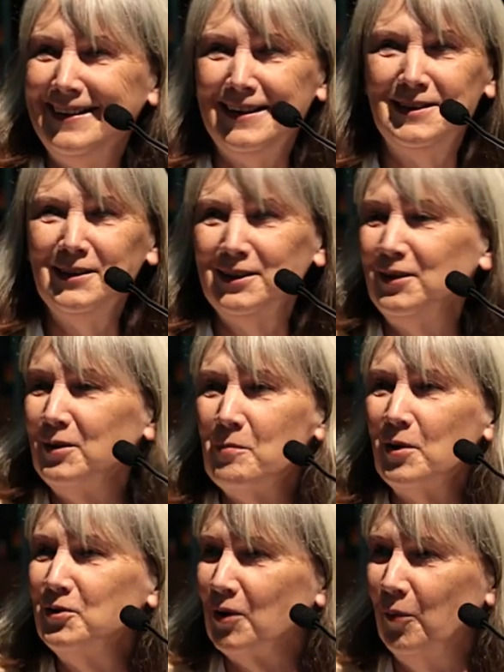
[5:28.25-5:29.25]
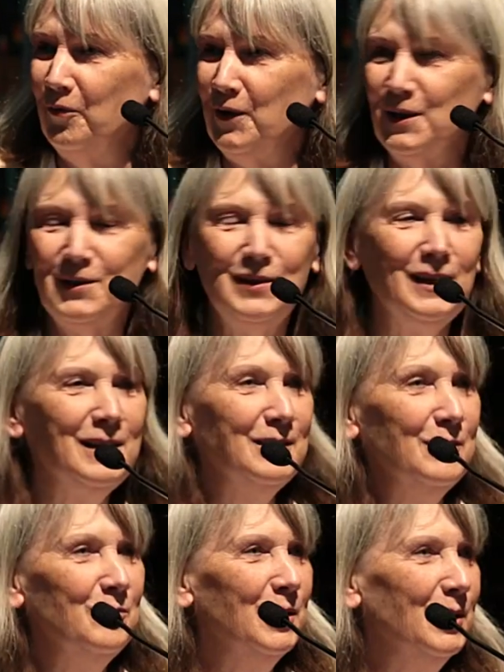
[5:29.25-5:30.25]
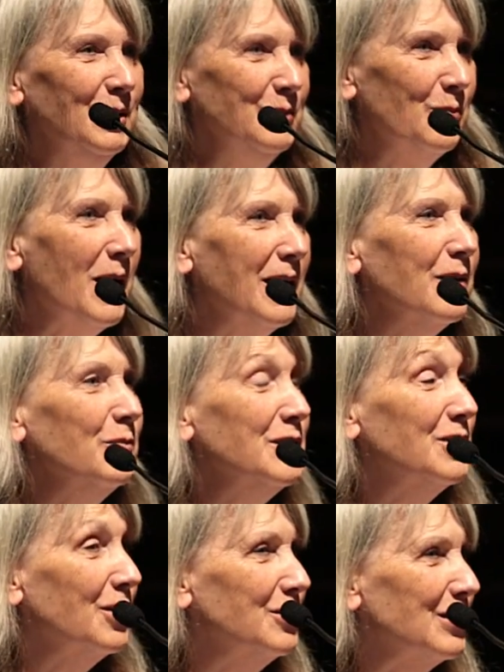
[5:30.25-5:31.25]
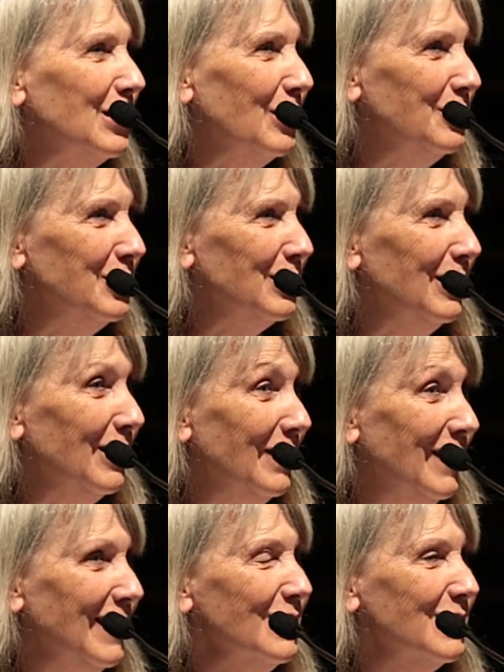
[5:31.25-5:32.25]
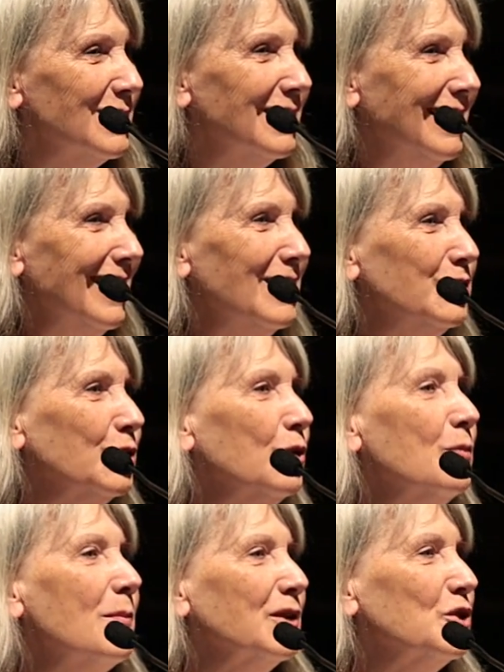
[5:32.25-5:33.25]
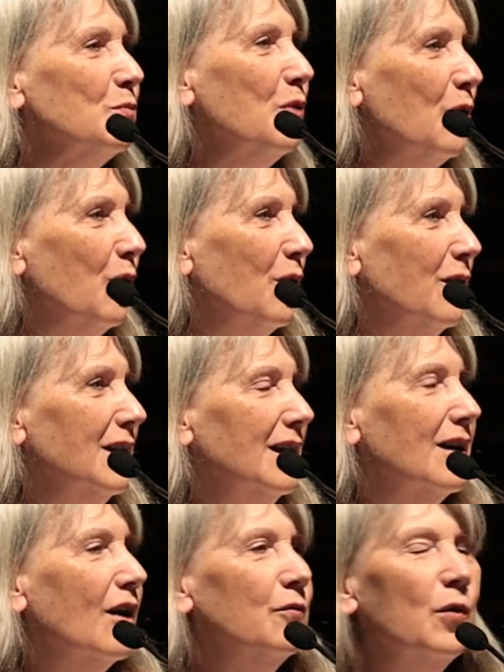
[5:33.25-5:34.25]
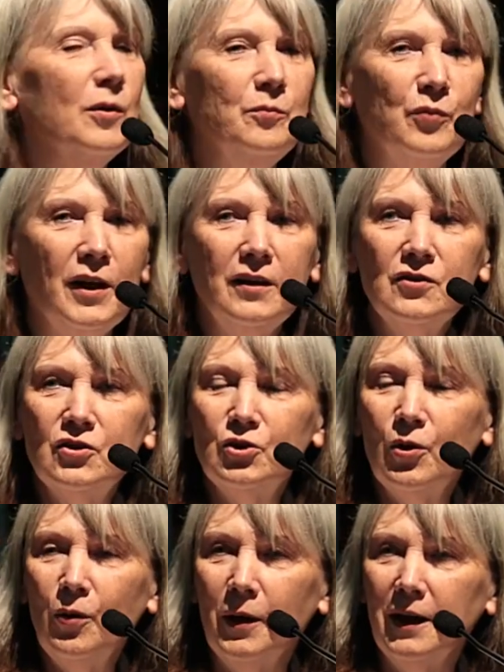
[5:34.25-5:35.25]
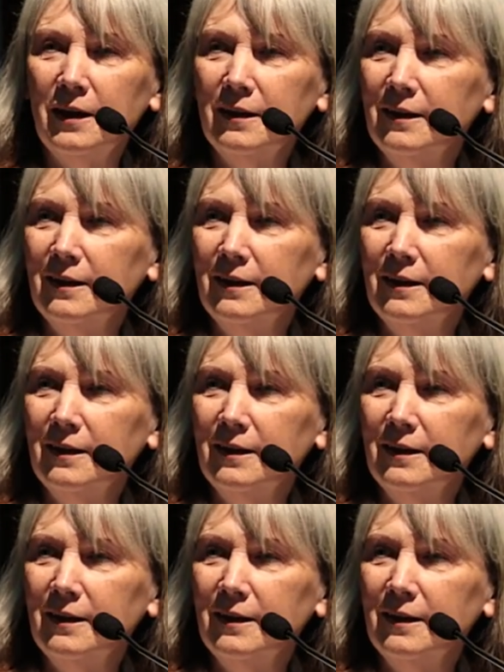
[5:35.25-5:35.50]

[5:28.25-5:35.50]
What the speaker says: Isn't it the most obvious thing in the world? Why are we so slow to learn this? Do much more of what brings joy.